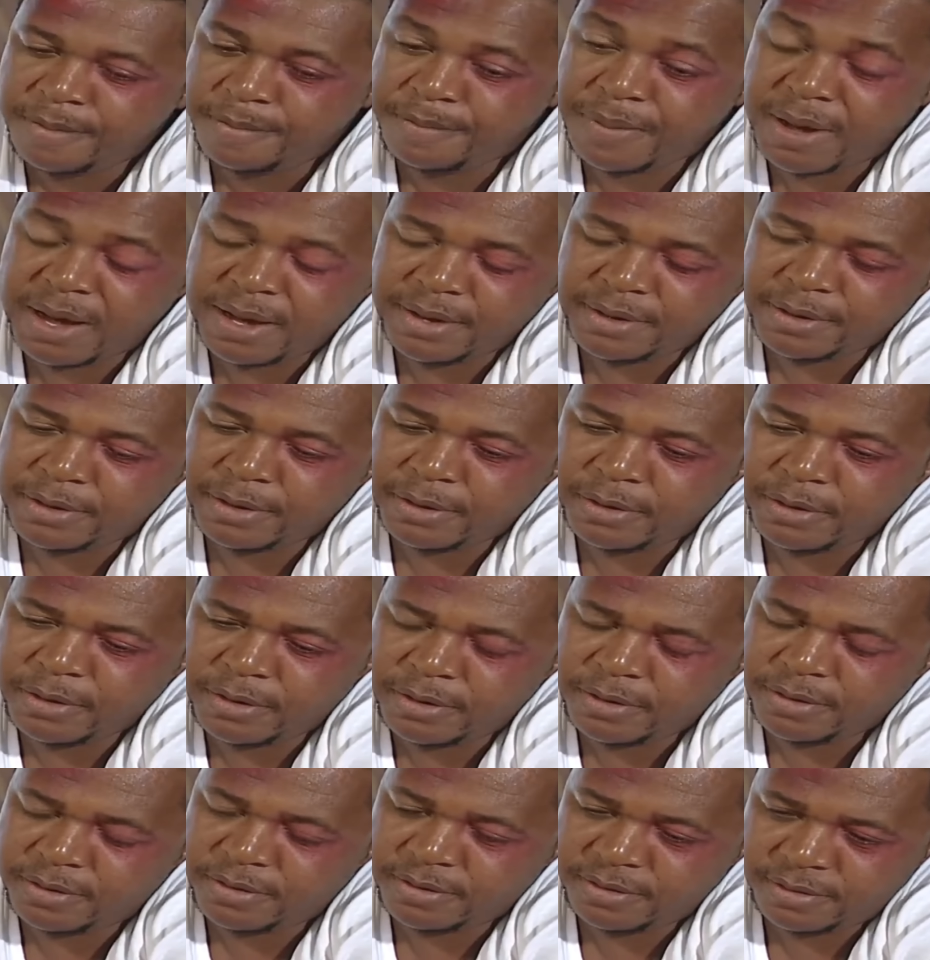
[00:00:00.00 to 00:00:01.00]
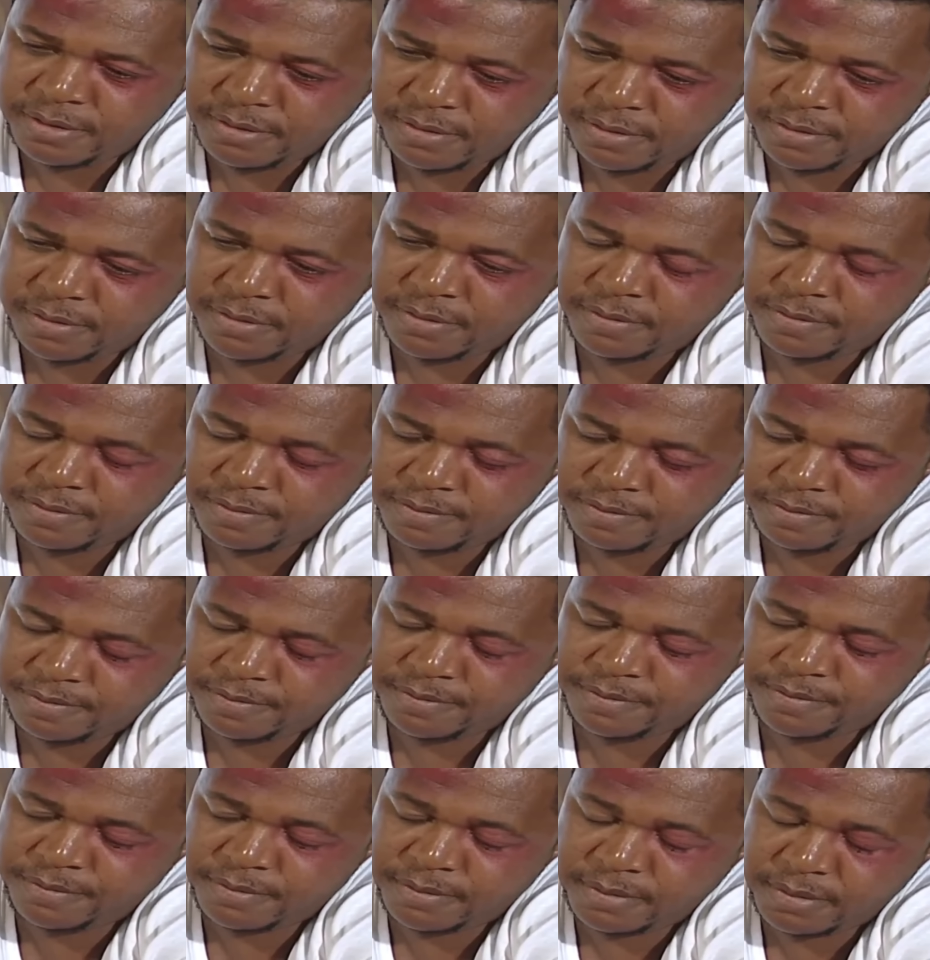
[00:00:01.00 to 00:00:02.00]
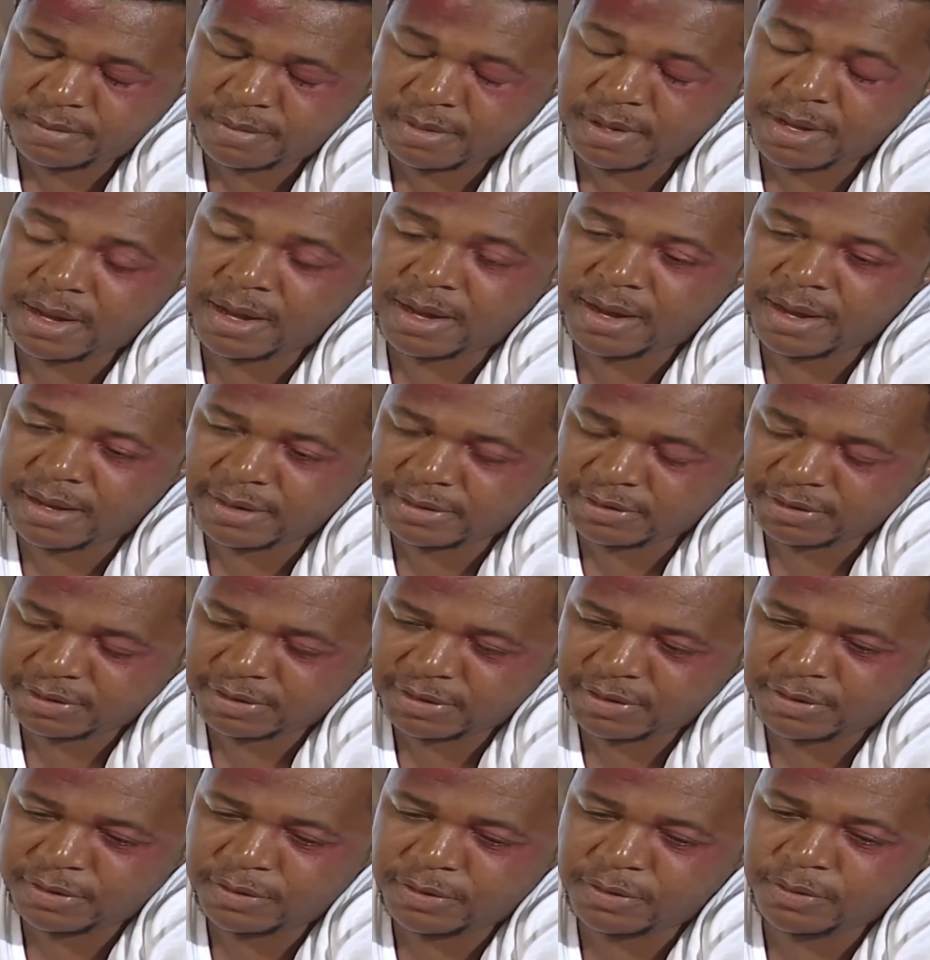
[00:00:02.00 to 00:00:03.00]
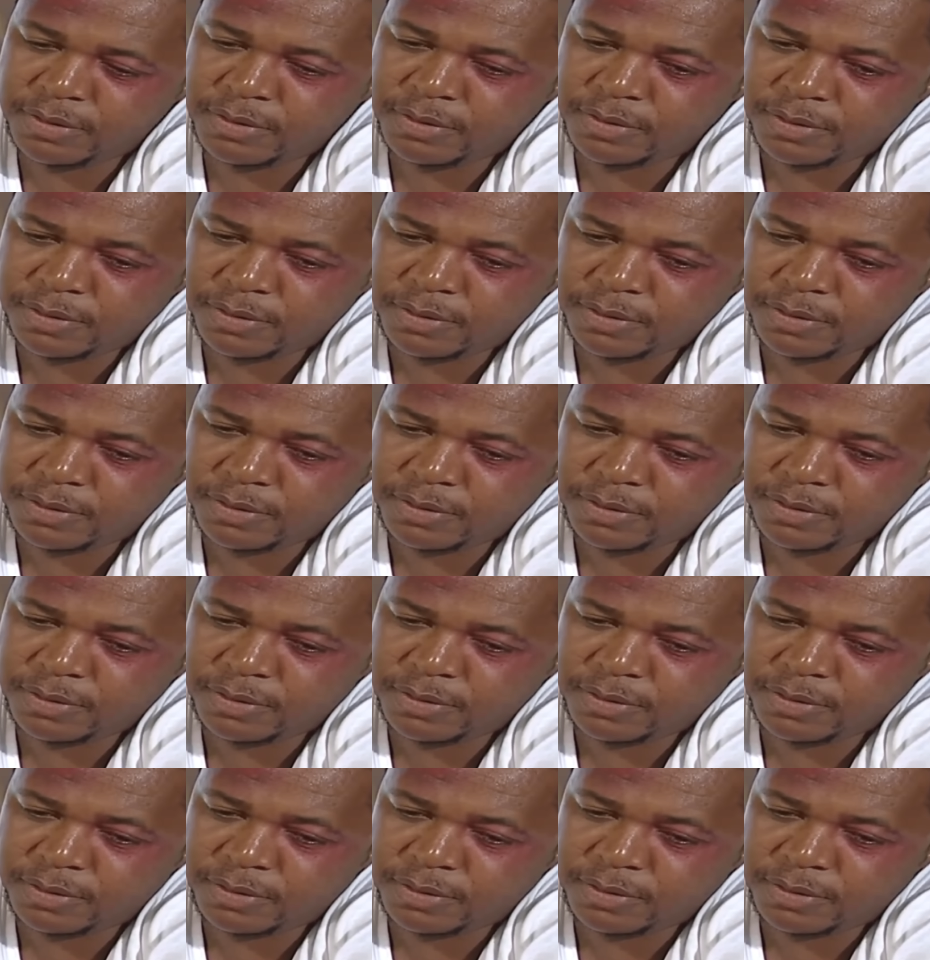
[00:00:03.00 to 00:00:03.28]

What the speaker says: Pa and the Lord are asking you,